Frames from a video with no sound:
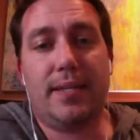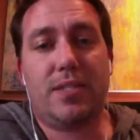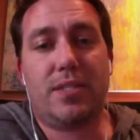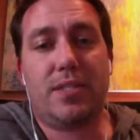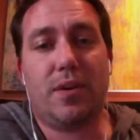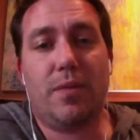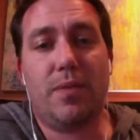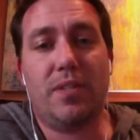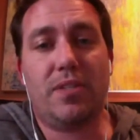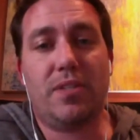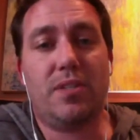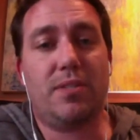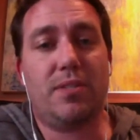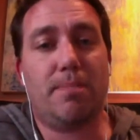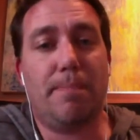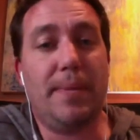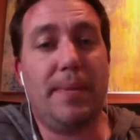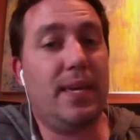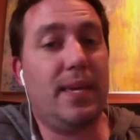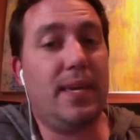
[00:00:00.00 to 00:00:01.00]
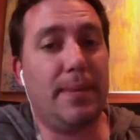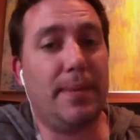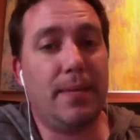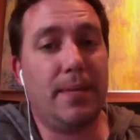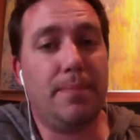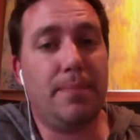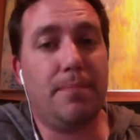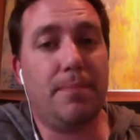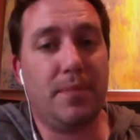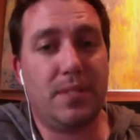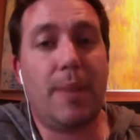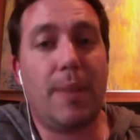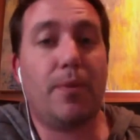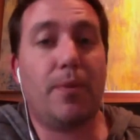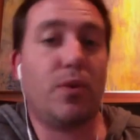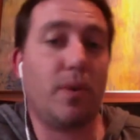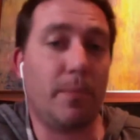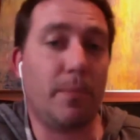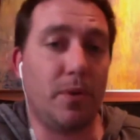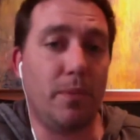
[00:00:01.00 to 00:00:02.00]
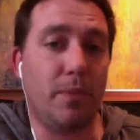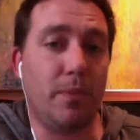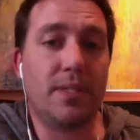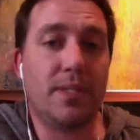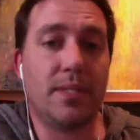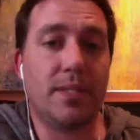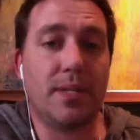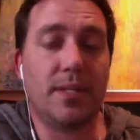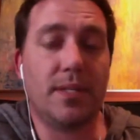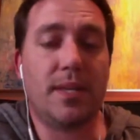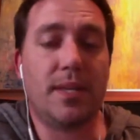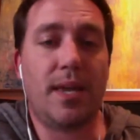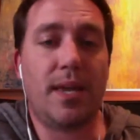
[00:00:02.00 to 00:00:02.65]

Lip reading: So this is big, big cyber criminal business.